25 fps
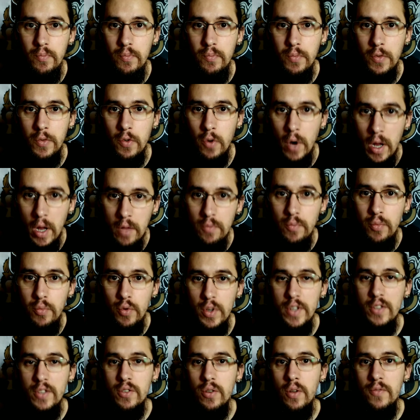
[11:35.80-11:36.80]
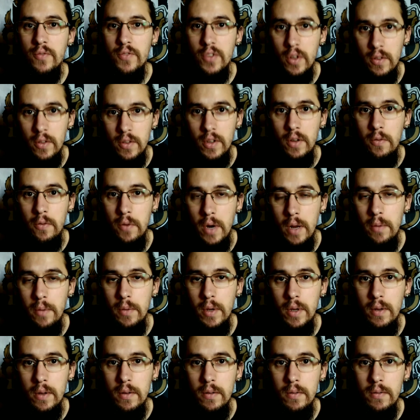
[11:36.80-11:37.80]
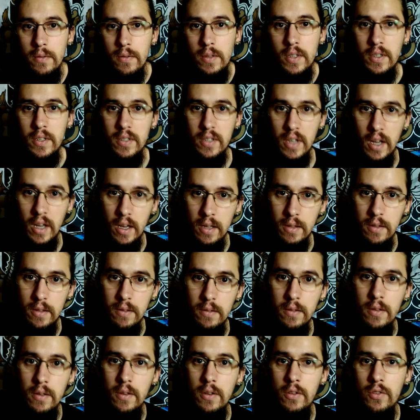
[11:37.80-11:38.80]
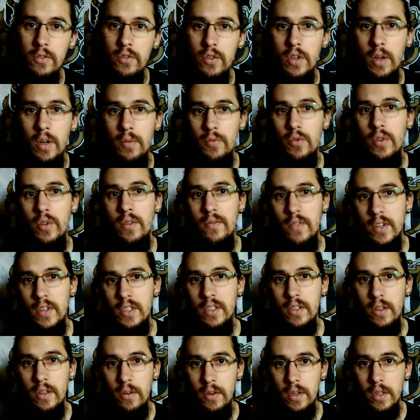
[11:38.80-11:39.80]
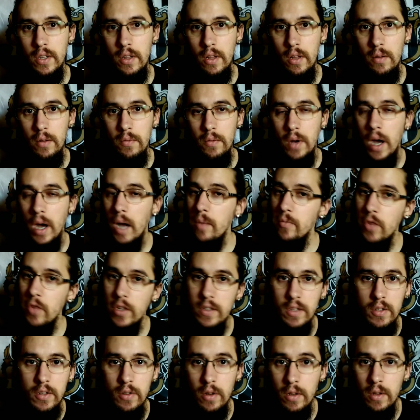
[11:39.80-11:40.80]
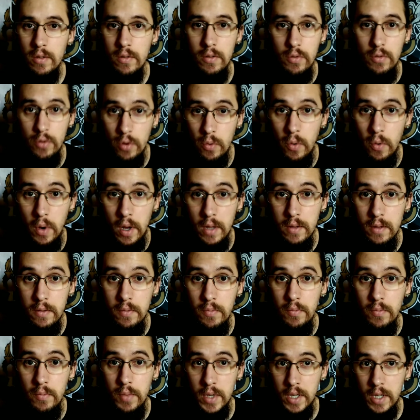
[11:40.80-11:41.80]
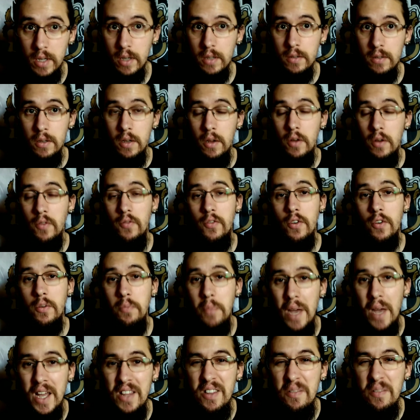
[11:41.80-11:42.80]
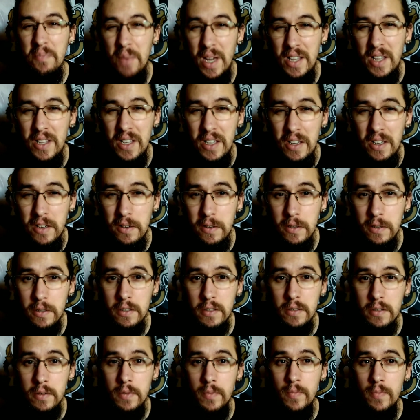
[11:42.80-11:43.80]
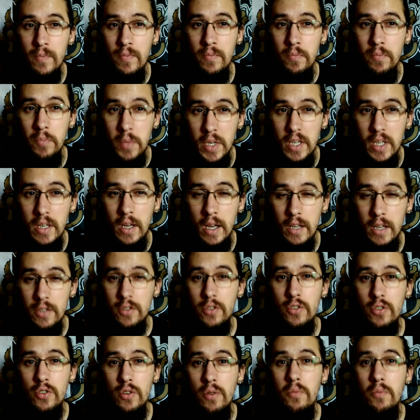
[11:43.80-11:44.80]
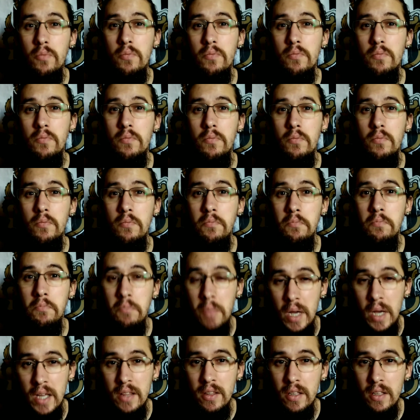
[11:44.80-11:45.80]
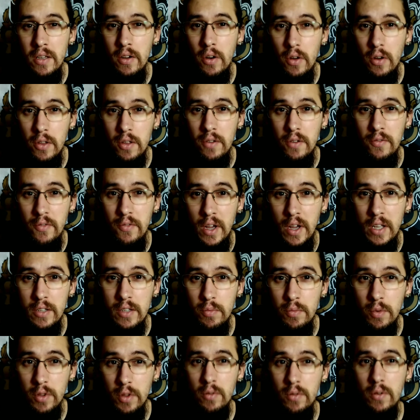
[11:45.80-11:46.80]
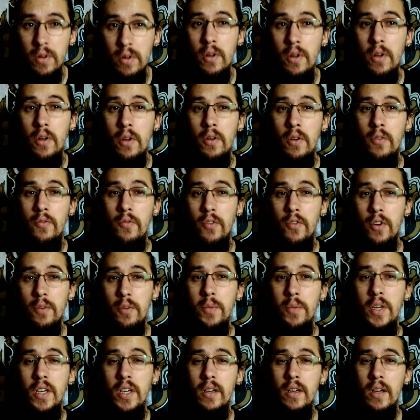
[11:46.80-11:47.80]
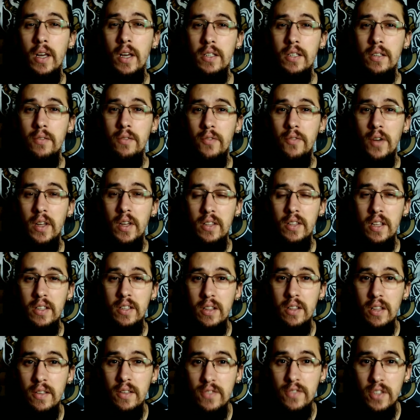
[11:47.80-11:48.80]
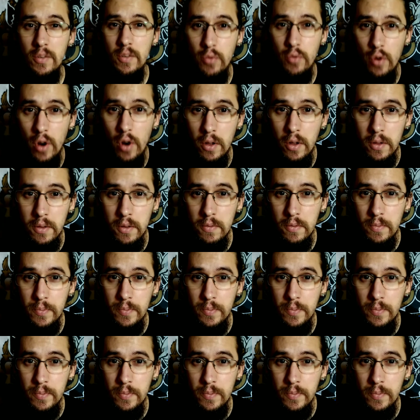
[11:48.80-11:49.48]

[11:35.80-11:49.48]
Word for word: Crown Prince of Saudi Arabia decide to come to invest in our club. I'm not annoyed. You know what? Because for many, many years, me as so many other fans, but look, for me as a fan that lives abroad